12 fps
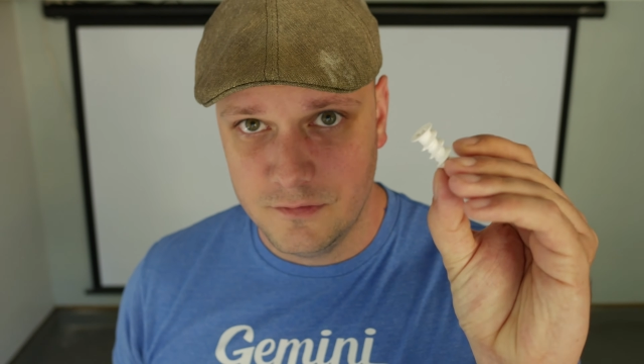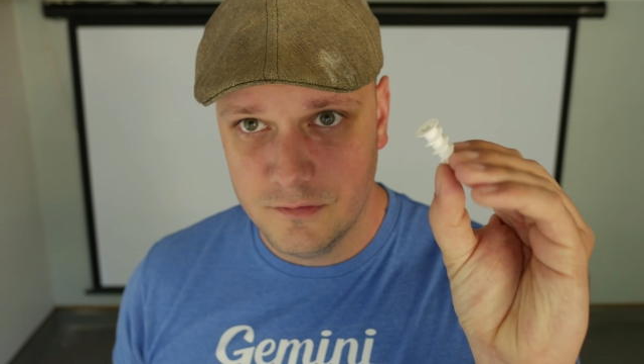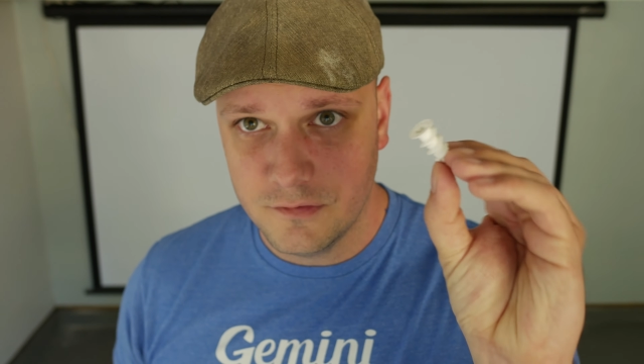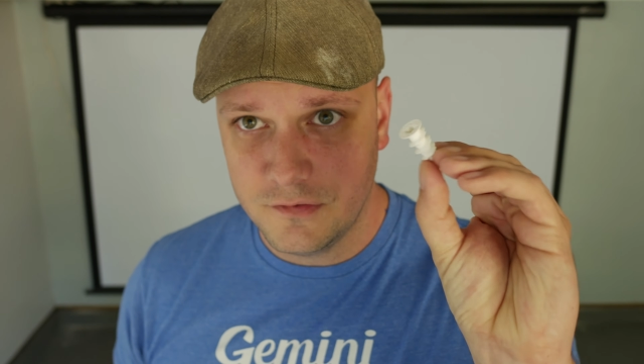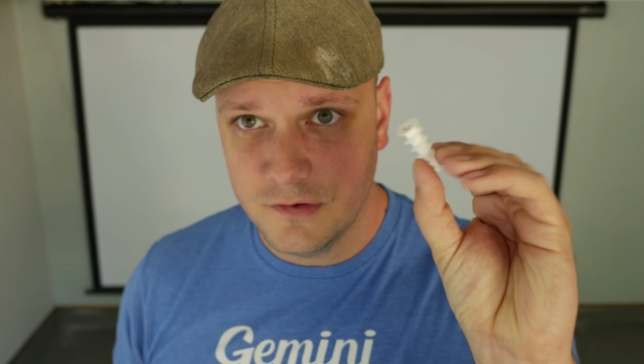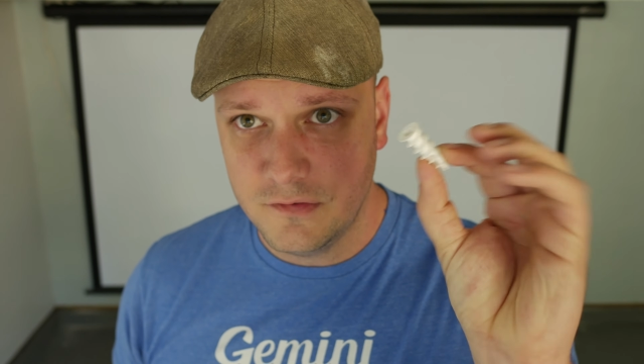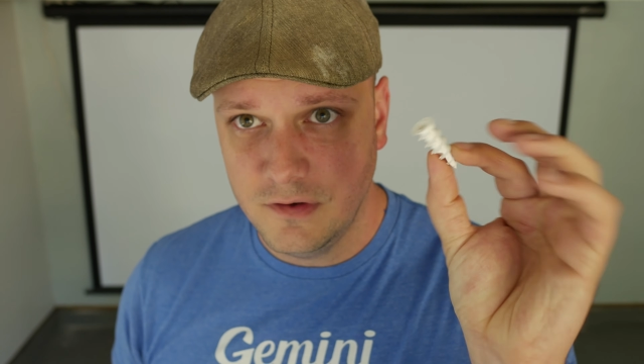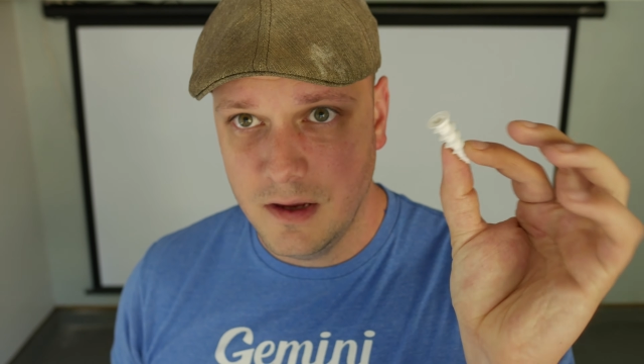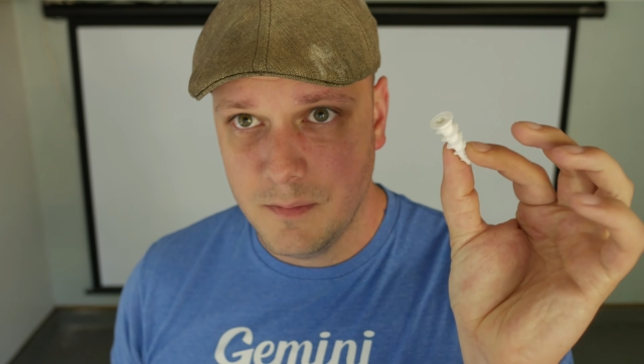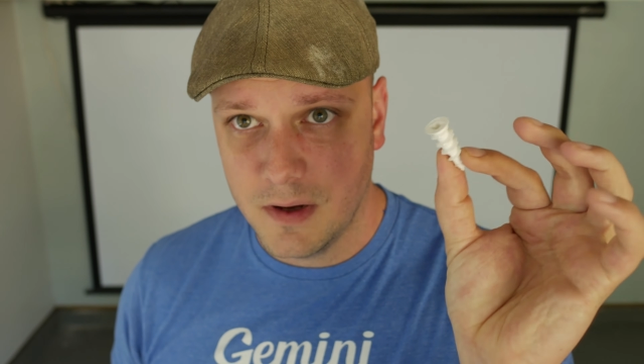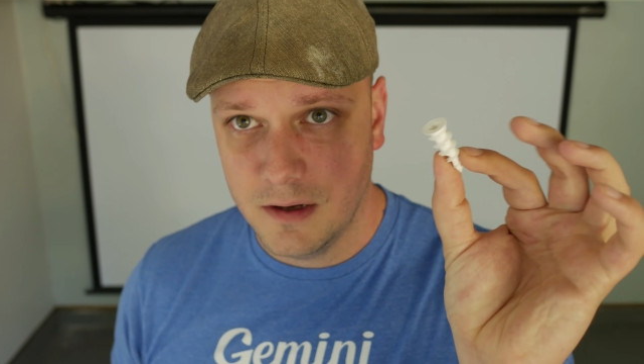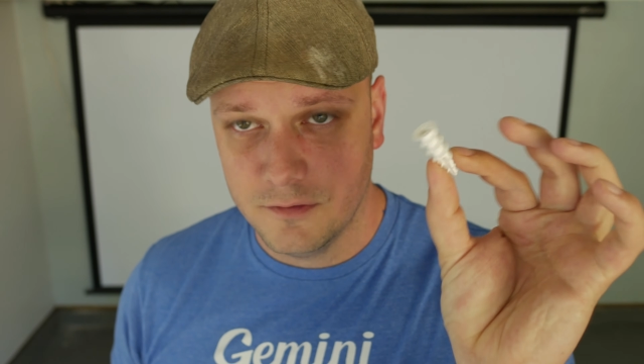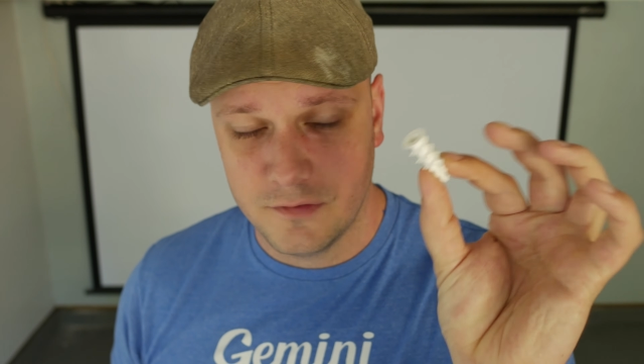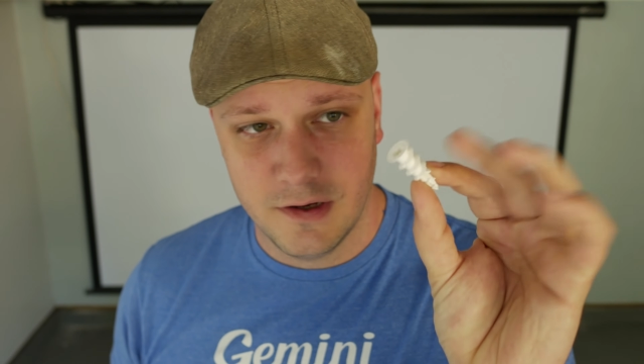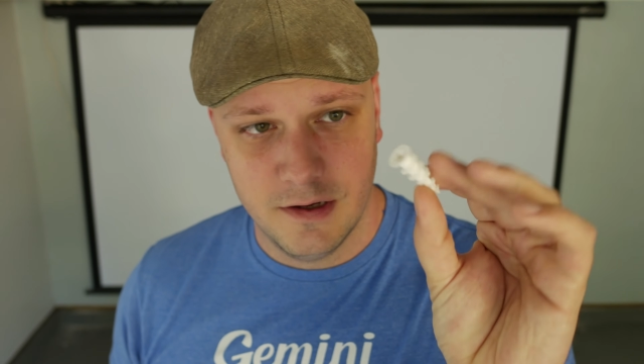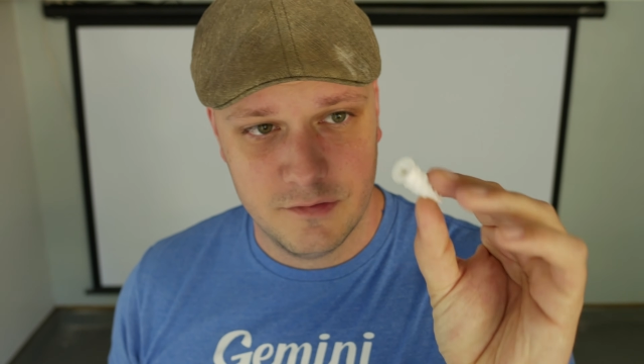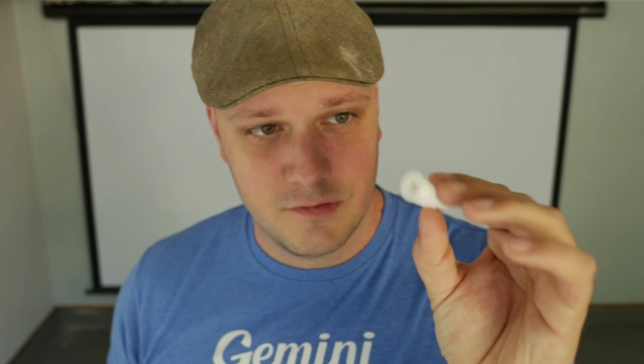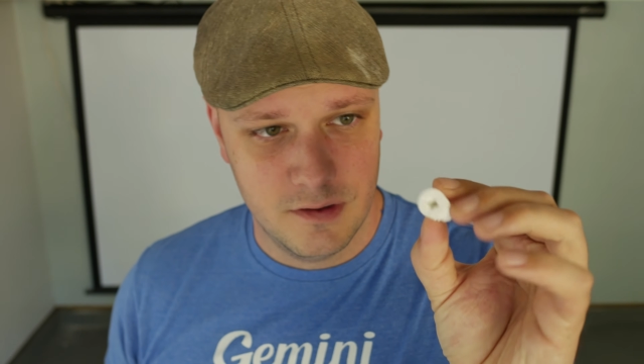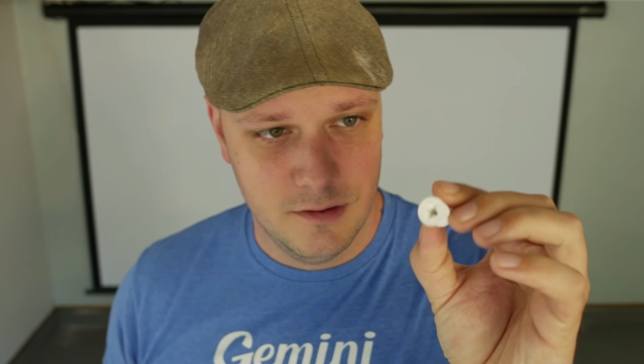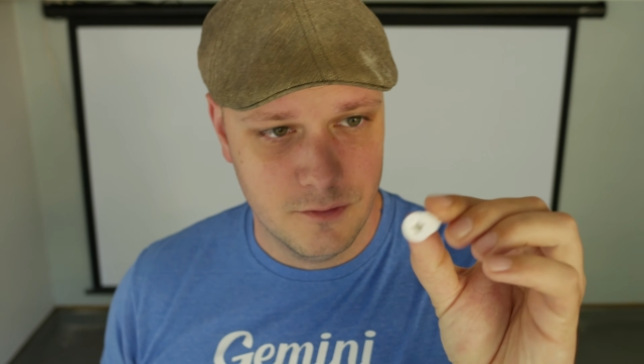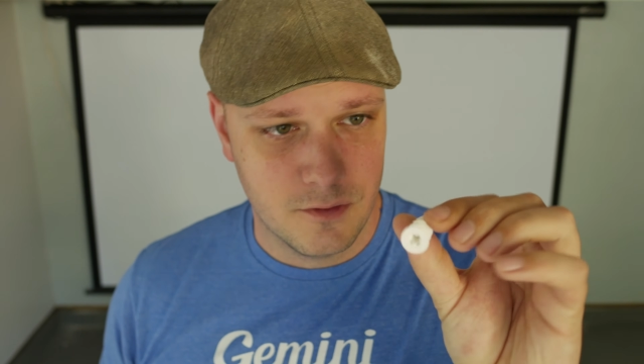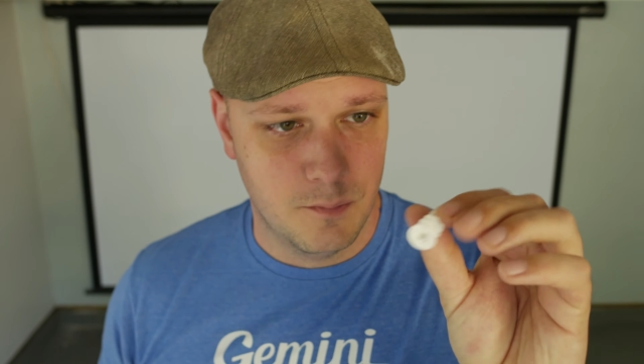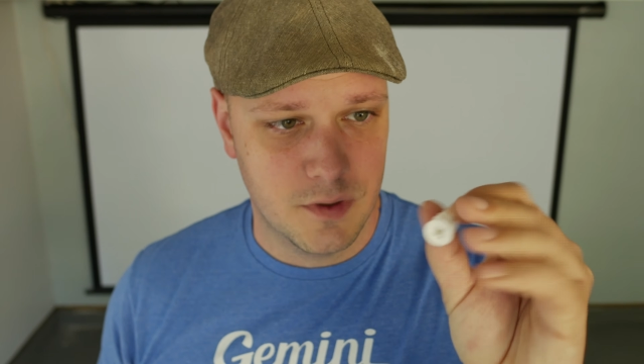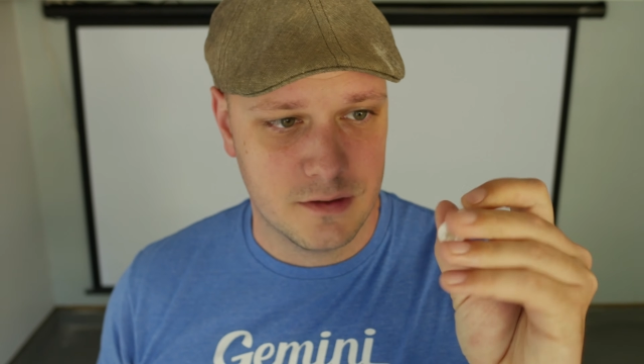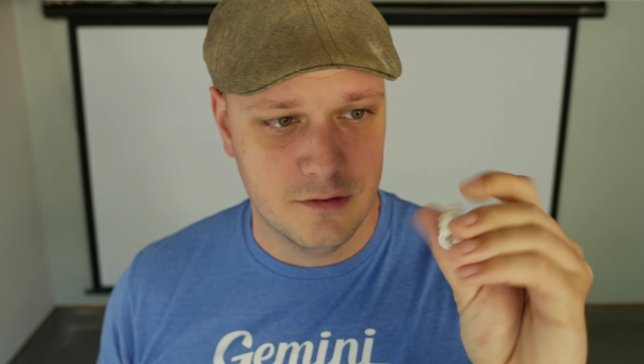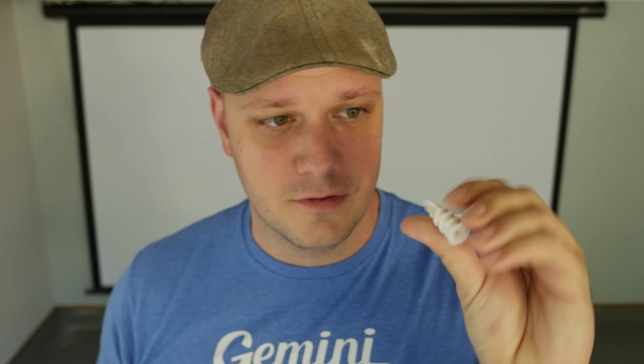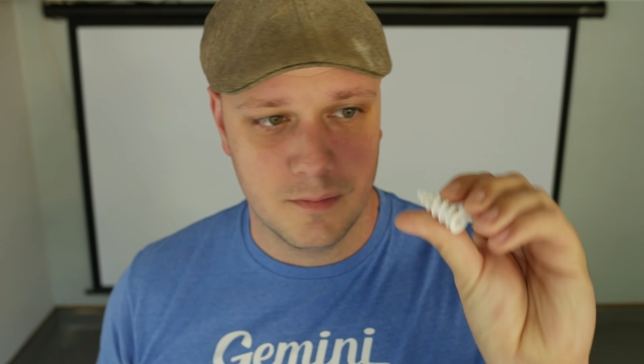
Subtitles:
These are 68-pound test, and you can pick these